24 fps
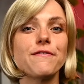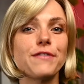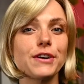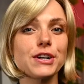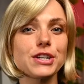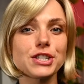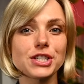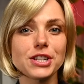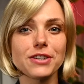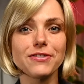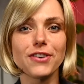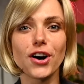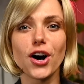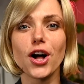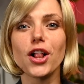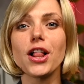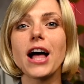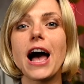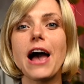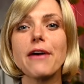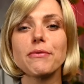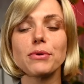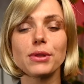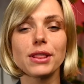First of all,
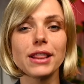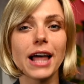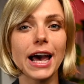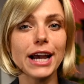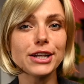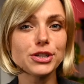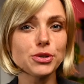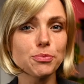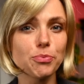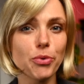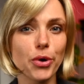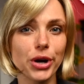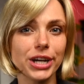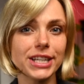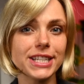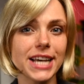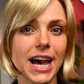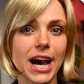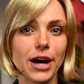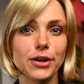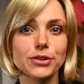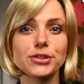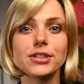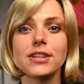I would like to point
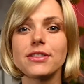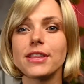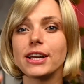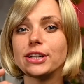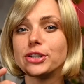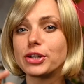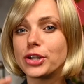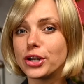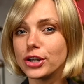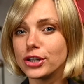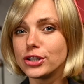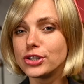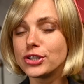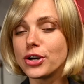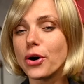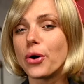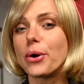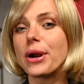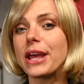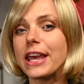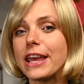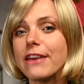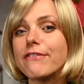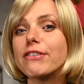out that good
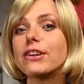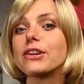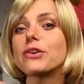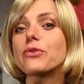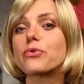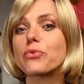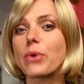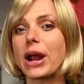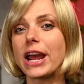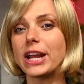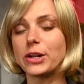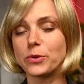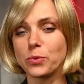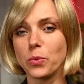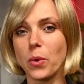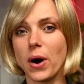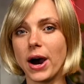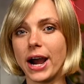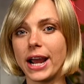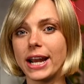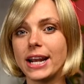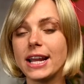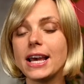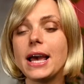or even great
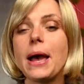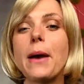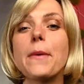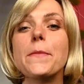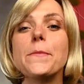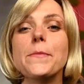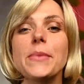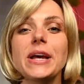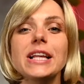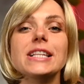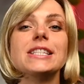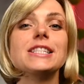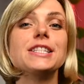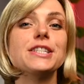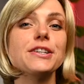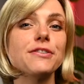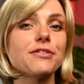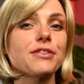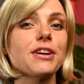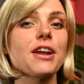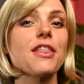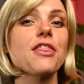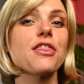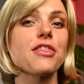wine means
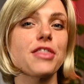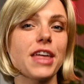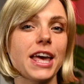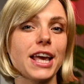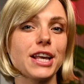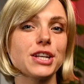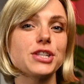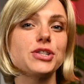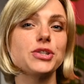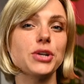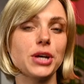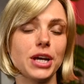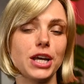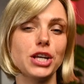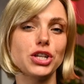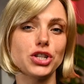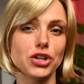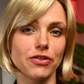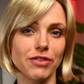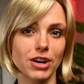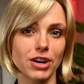different things to each of